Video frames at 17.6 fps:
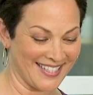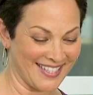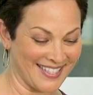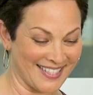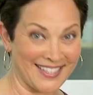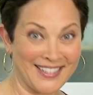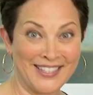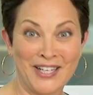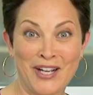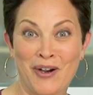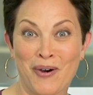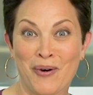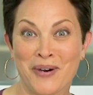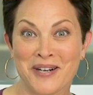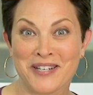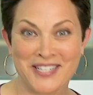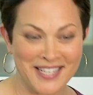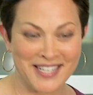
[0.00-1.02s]
Doesn't it look
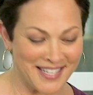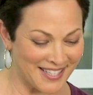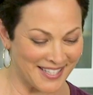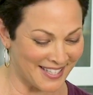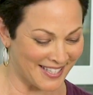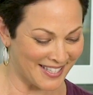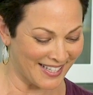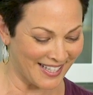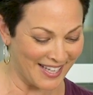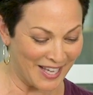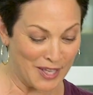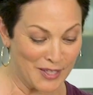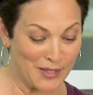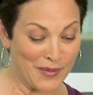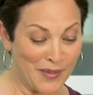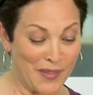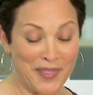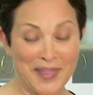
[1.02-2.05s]
gorgeous?
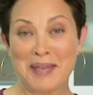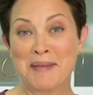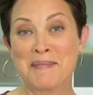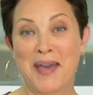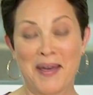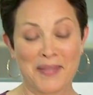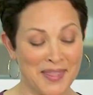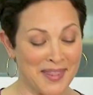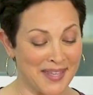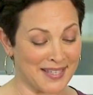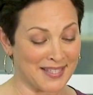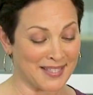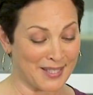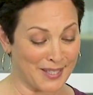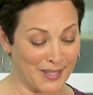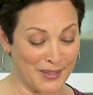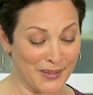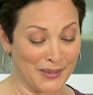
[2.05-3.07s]
So the thing about this,
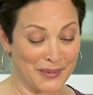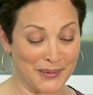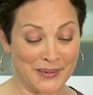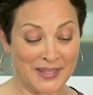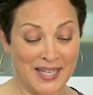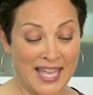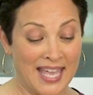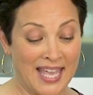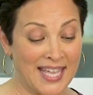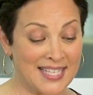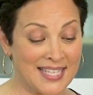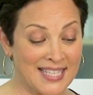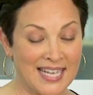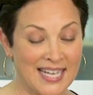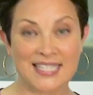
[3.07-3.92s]
too, is that